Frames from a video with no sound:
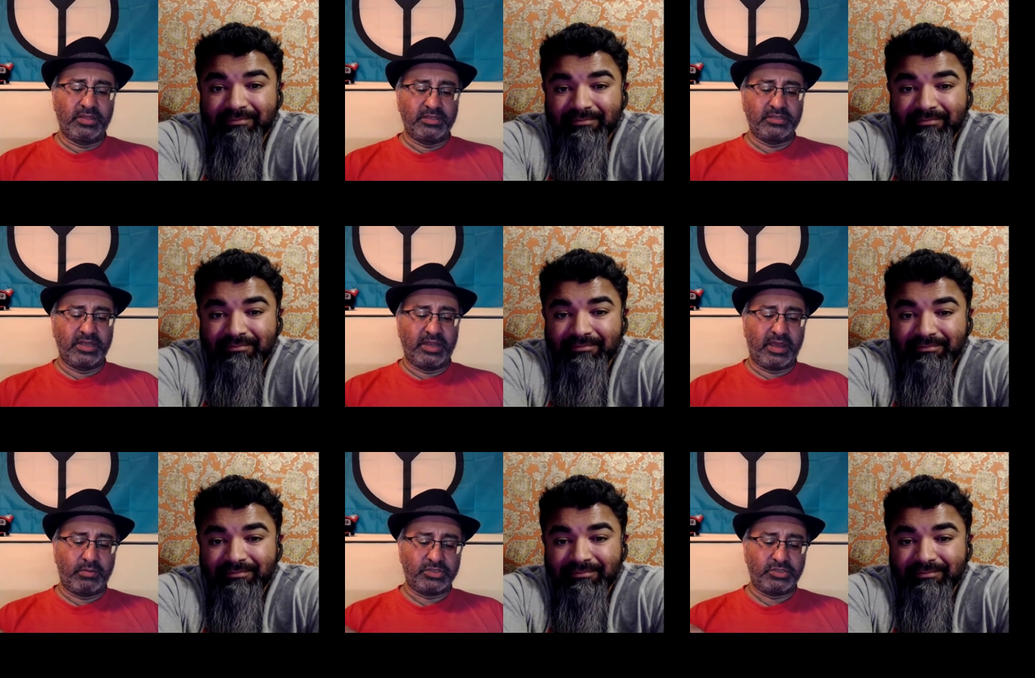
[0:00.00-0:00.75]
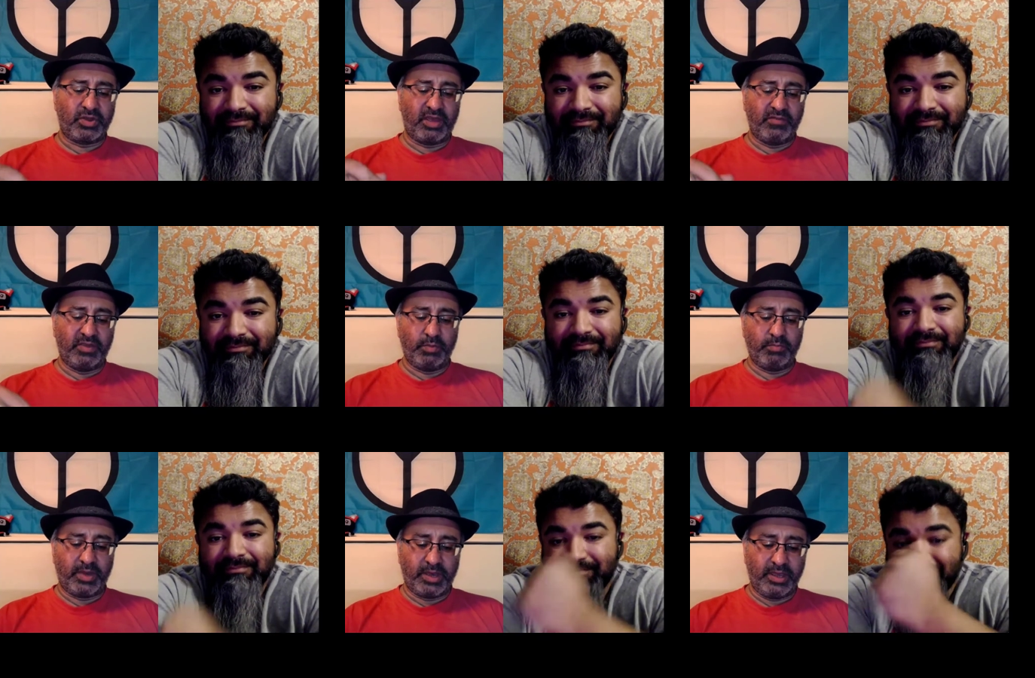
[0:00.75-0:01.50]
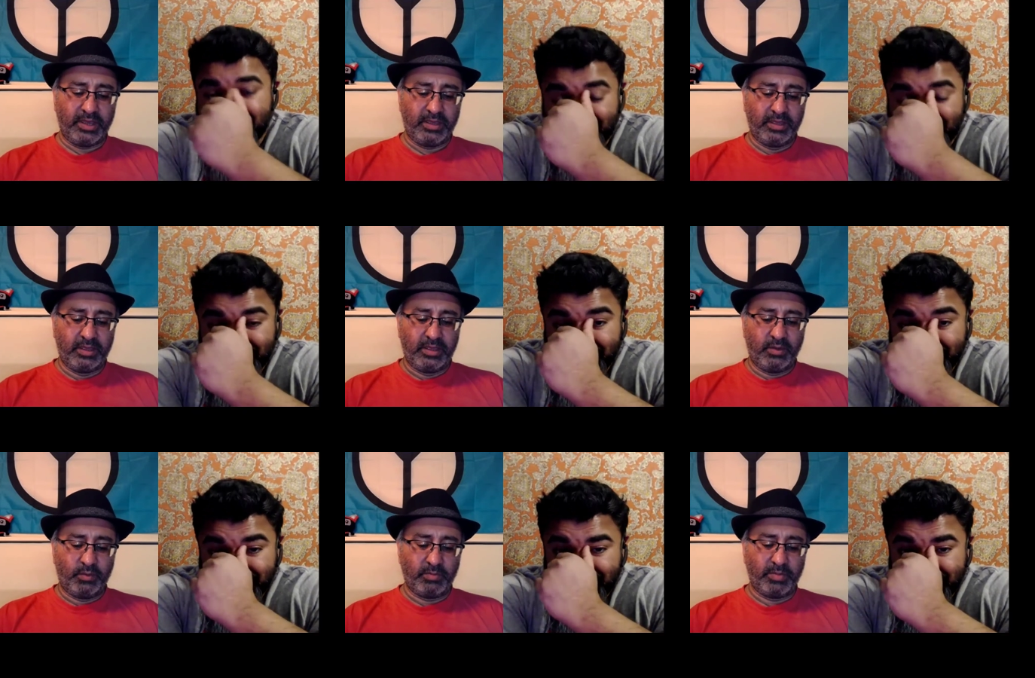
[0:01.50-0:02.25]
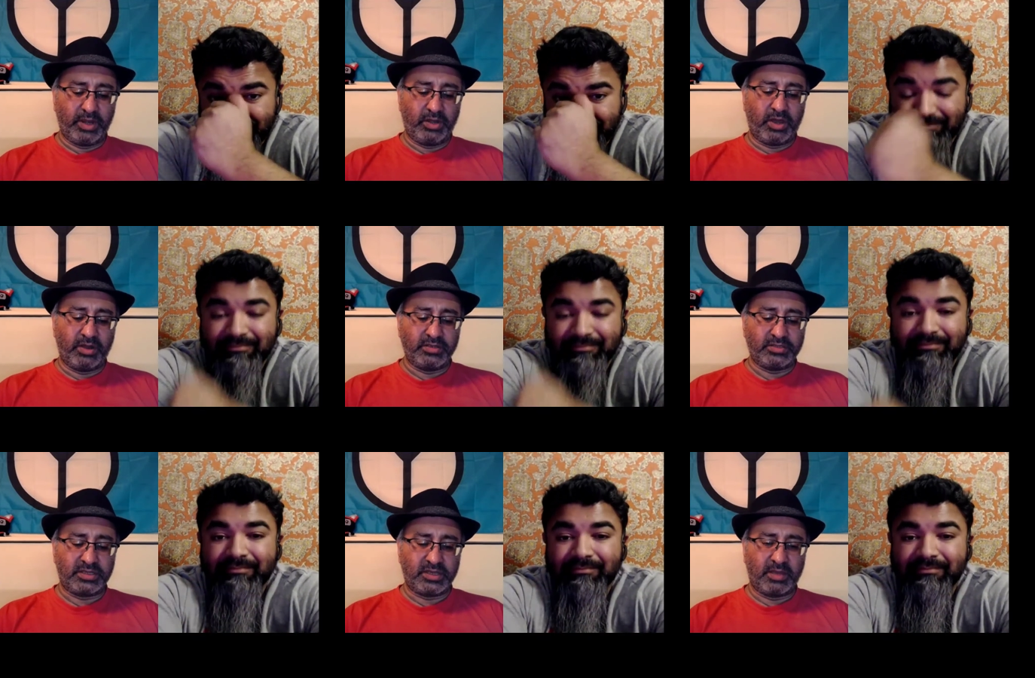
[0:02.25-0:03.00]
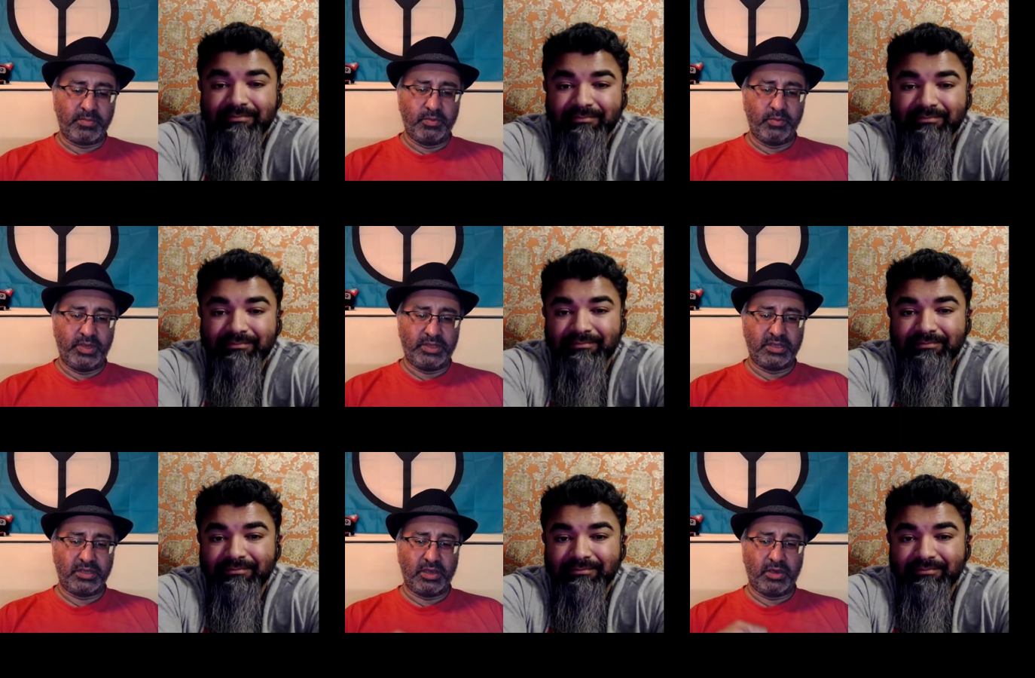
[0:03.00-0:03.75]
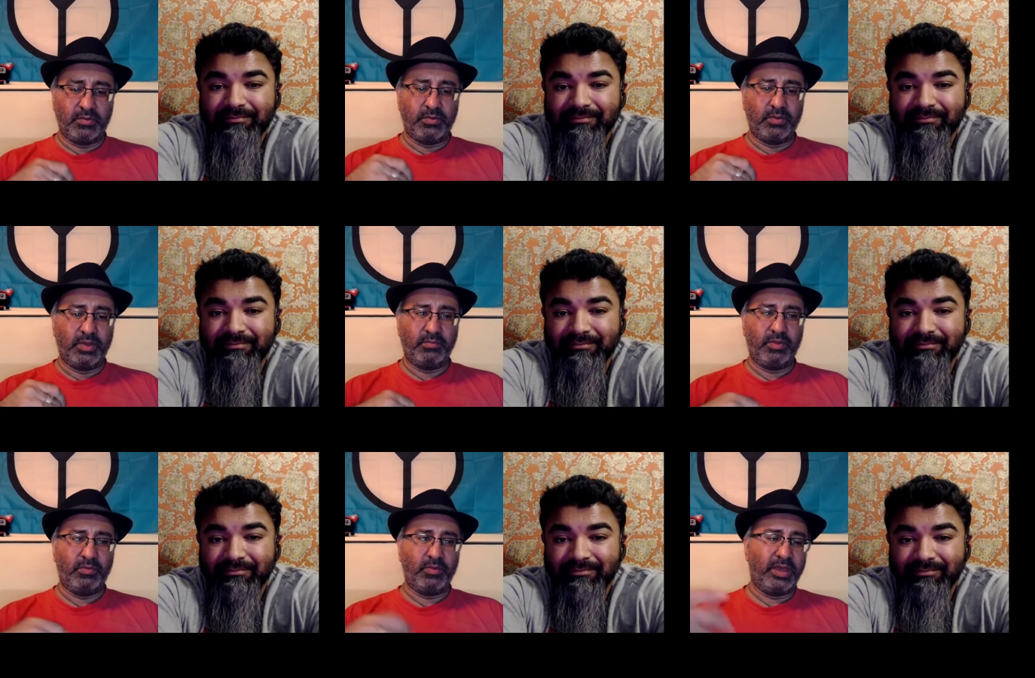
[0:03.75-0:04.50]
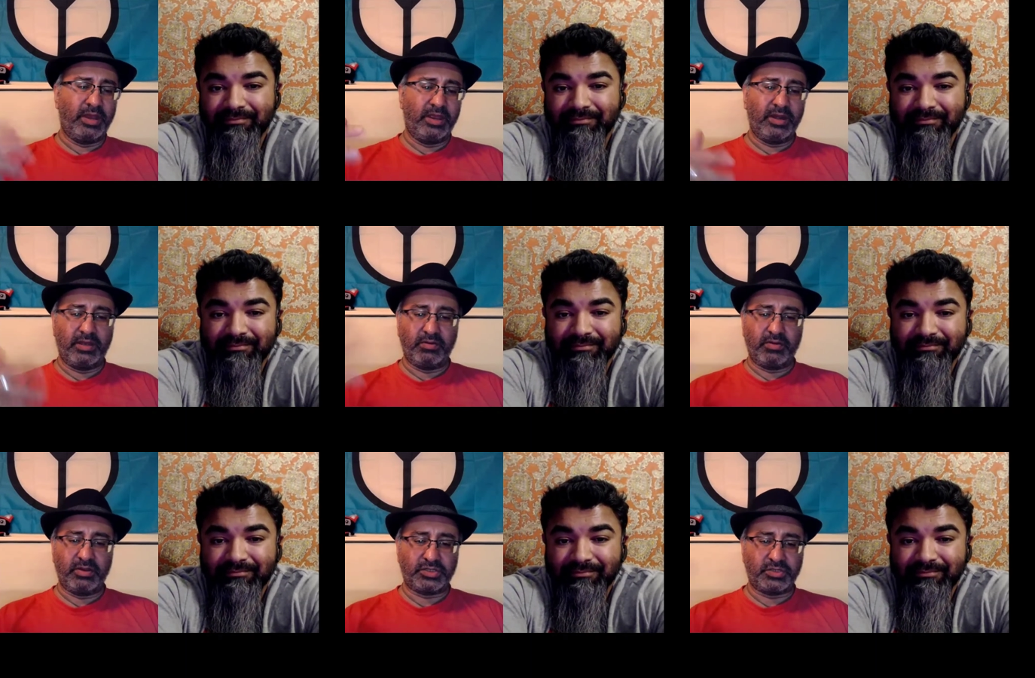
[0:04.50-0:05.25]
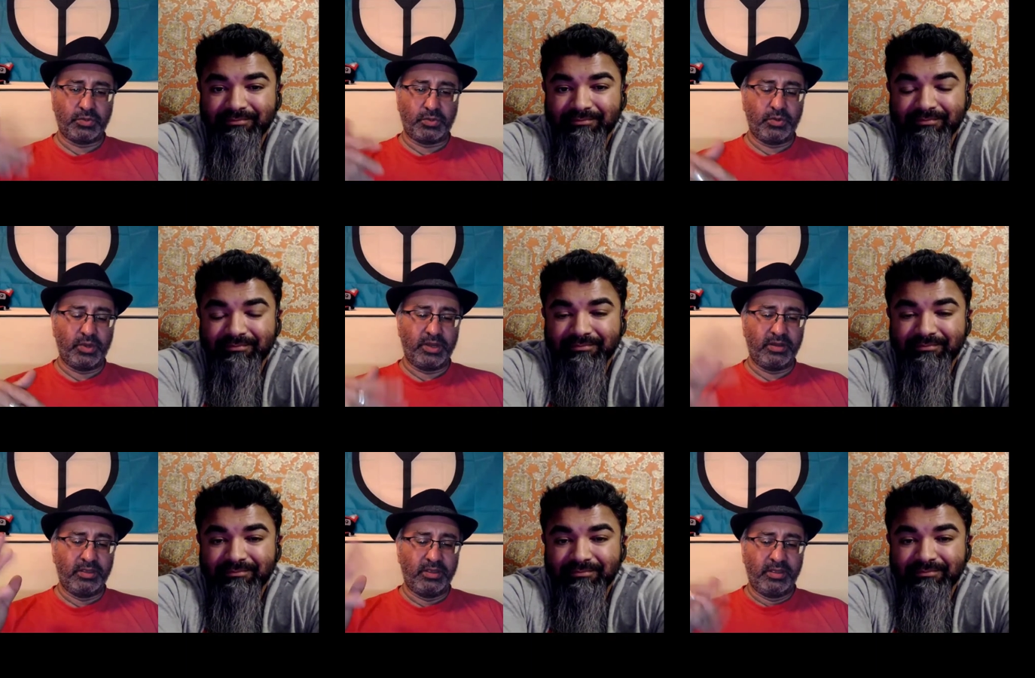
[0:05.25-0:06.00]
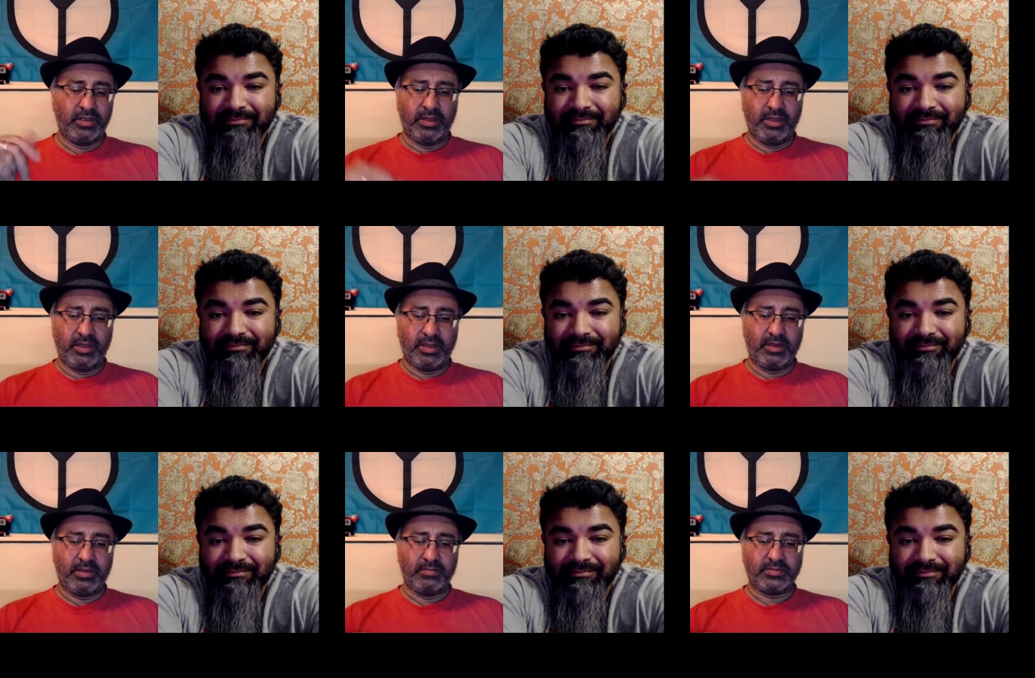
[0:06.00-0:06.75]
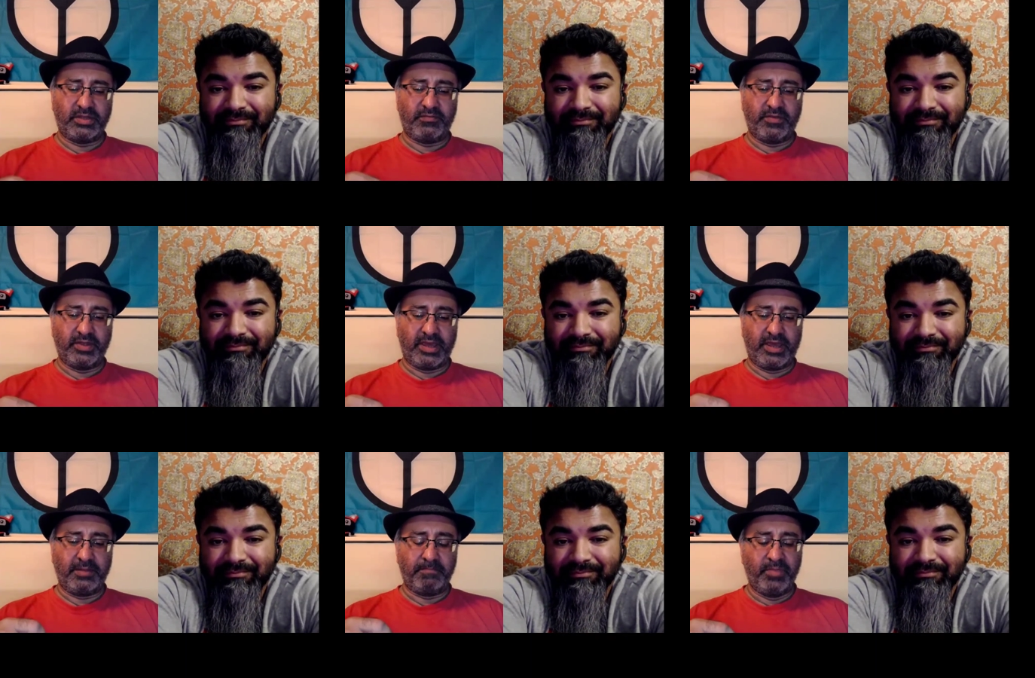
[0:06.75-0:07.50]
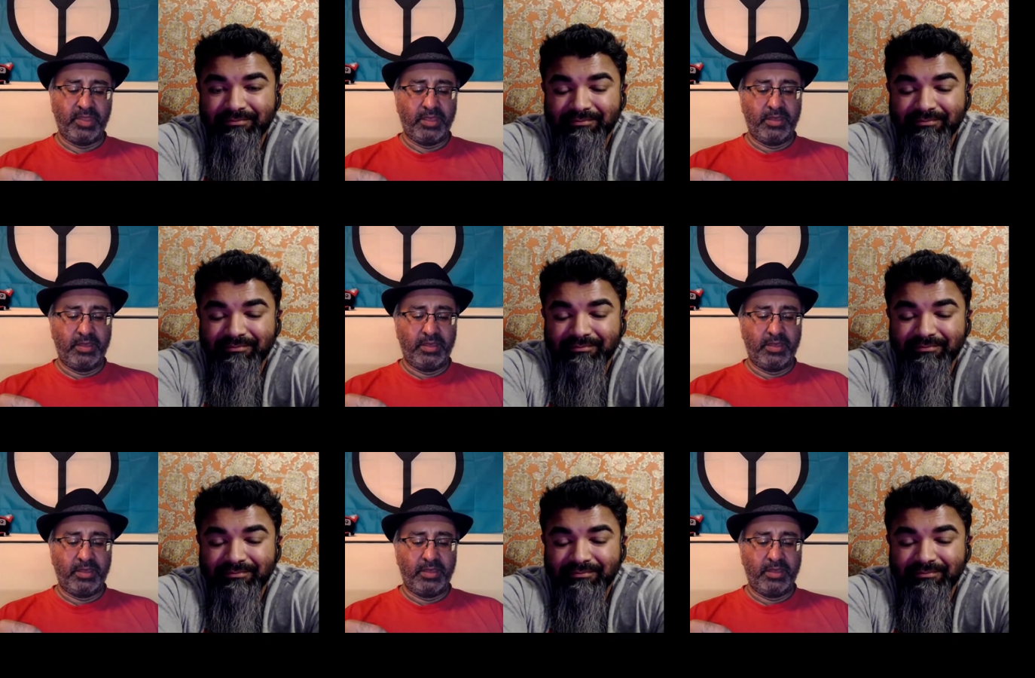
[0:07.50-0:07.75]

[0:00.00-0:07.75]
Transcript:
Speaker 1: of the things that I was driving with my one of my daughters a couple of weeks ago, and we were heading down to a store and um, stuff like that.